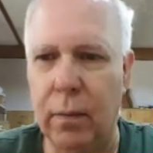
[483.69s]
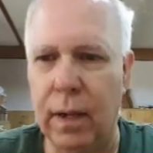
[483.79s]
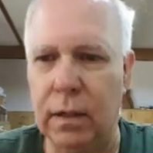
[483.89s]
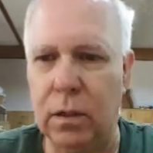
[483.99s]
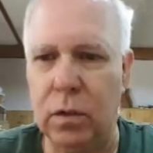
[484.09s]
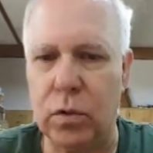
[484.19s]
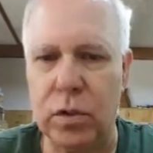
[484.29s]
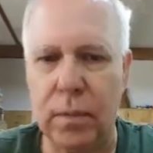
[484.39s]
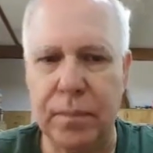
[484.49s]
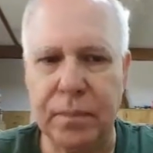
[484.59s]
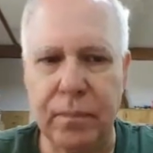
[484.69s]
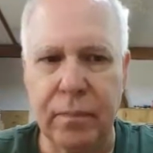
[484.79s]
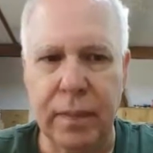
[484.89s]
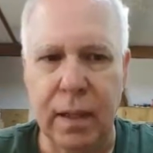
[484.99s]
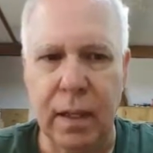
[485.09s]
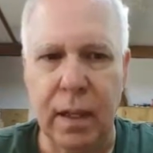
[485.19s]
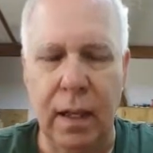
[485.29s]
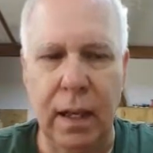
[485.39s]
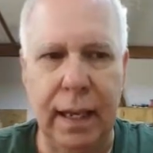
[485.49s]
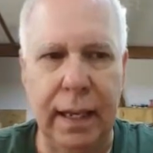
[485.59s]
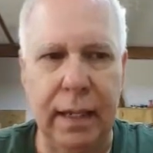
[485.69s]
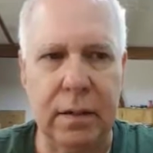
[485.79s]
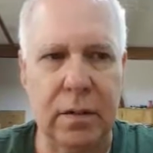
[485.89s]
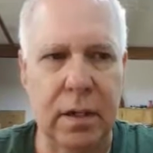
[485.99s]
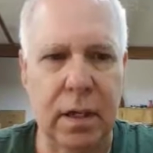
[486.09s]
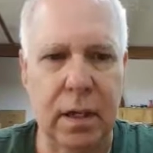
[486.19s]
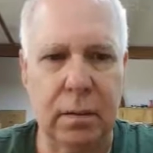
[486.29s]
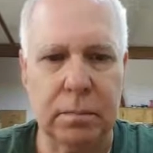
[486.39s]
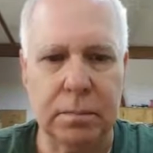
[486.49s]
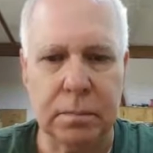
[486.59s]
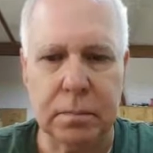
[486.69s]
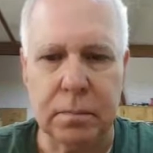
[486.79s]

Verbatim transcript: I want it loose and uh,